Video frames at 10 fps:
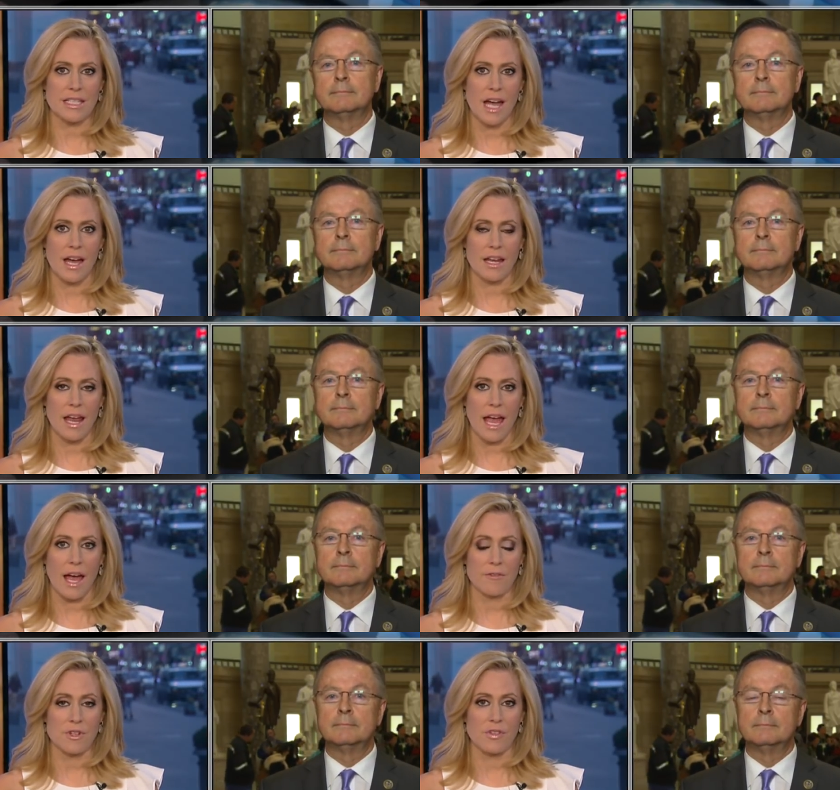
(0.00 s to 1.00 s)
Speaker 1: done
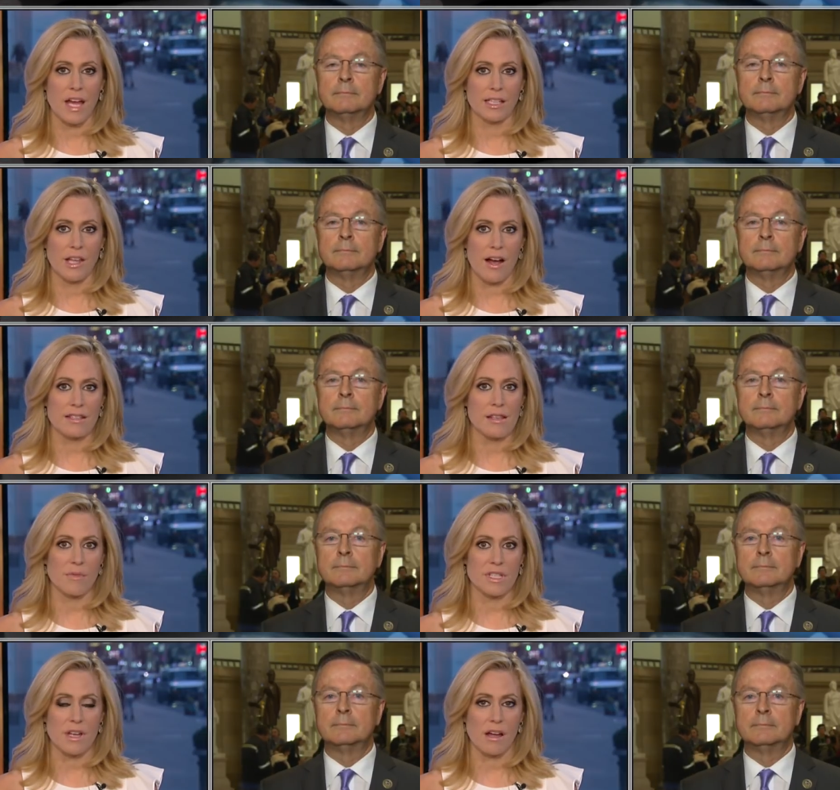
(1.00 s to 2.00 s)
after that loss that
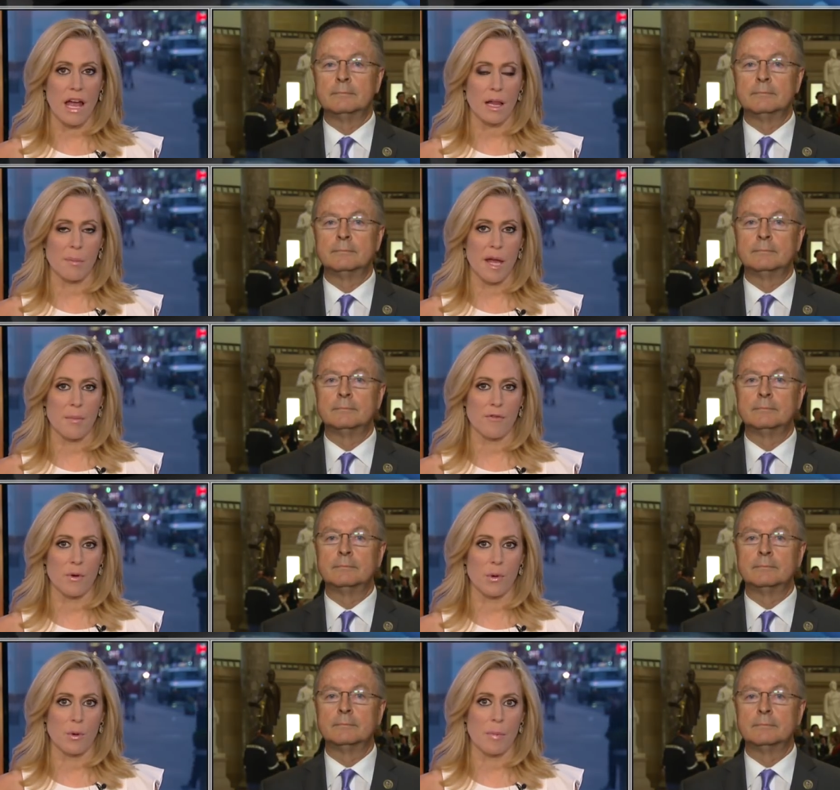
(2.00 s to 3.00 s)
we saw in Alabama
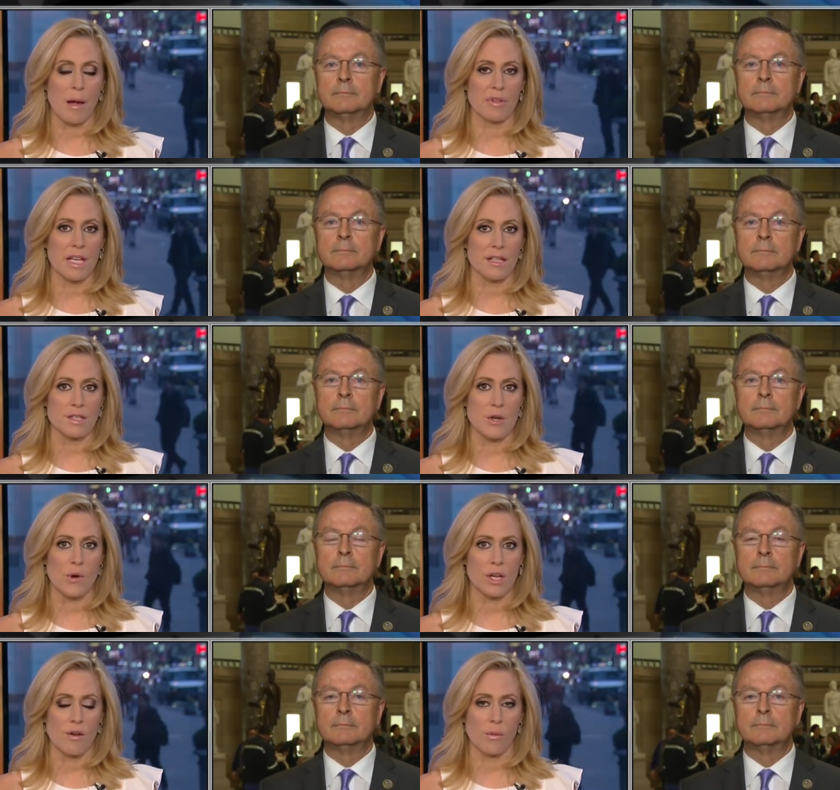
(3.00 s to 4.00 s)
for the Republicans,
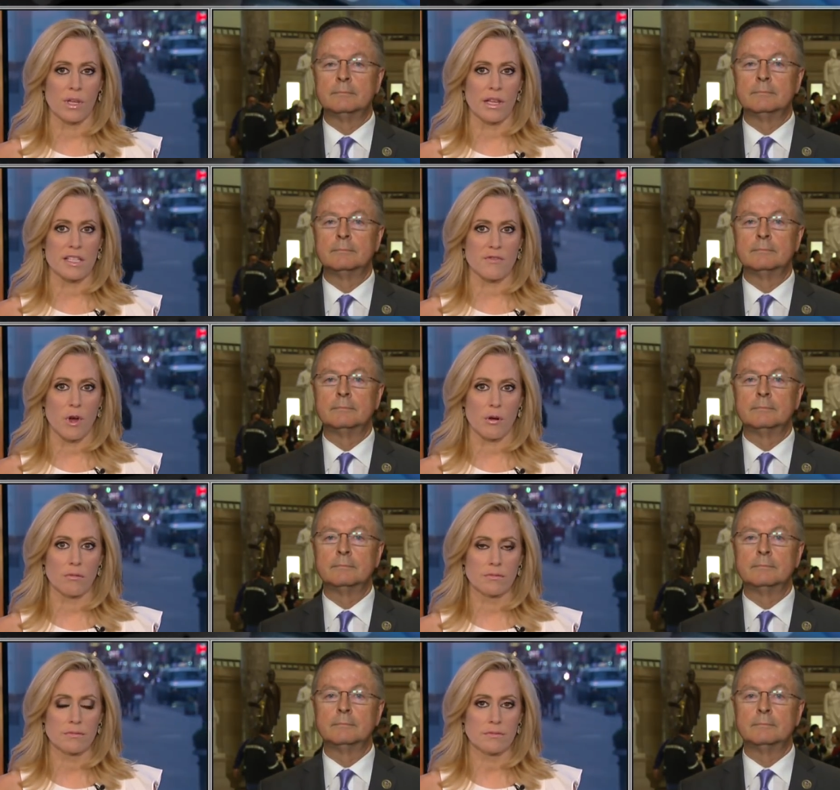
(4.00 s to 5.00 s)
knowing you have one less vote?
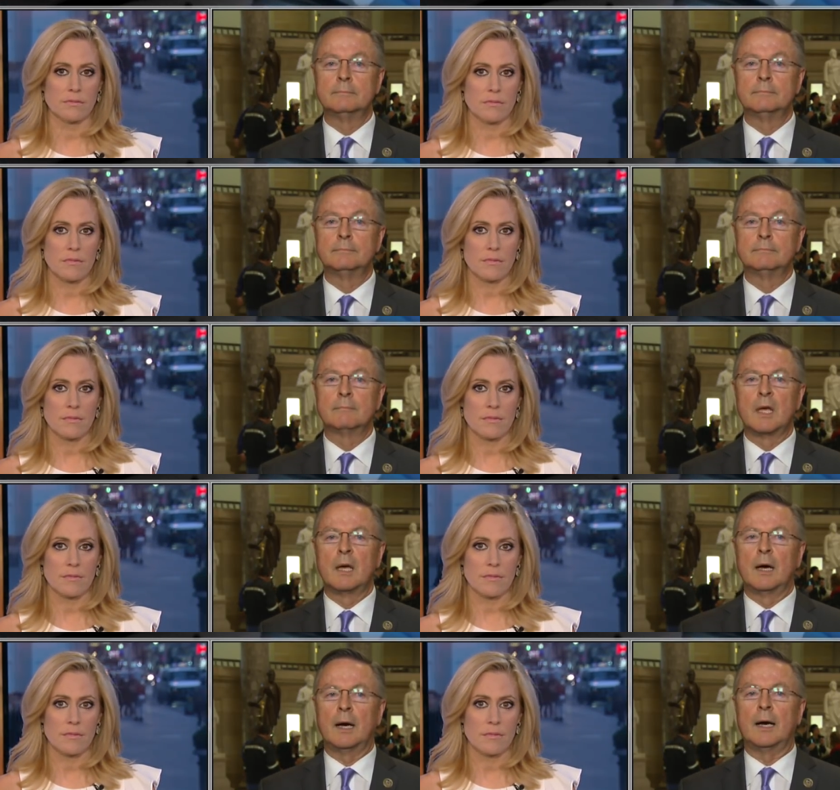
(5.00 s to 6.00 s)

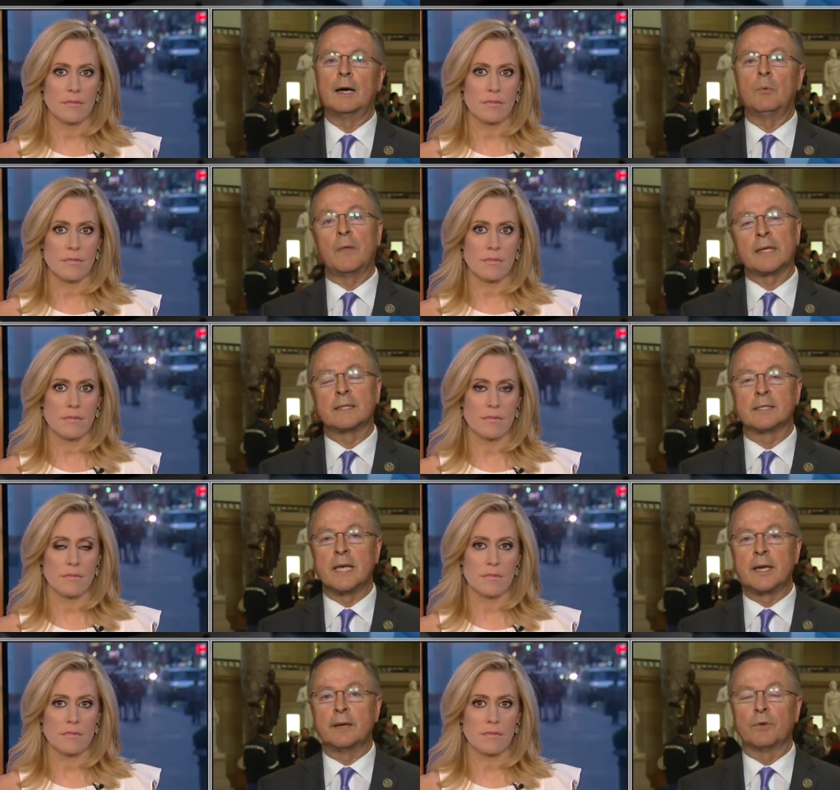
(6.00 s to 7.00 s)
Speaker 2: Uh, well, that's the
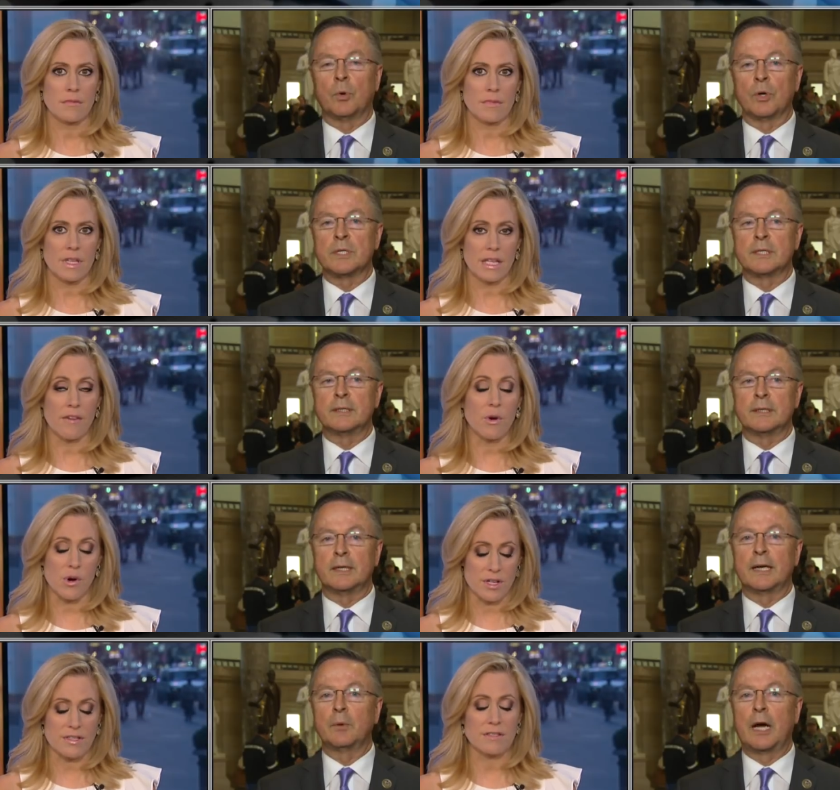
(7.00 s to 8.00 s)
Senate, of course, yeah, and of
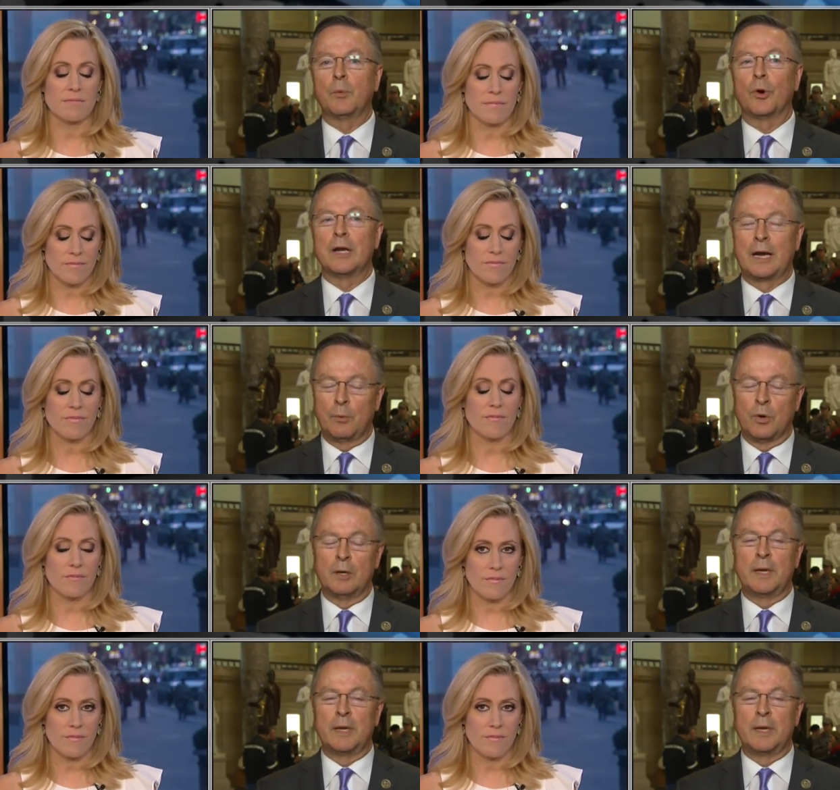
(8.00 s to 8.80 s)
course. Uh, I, I, worry. I worry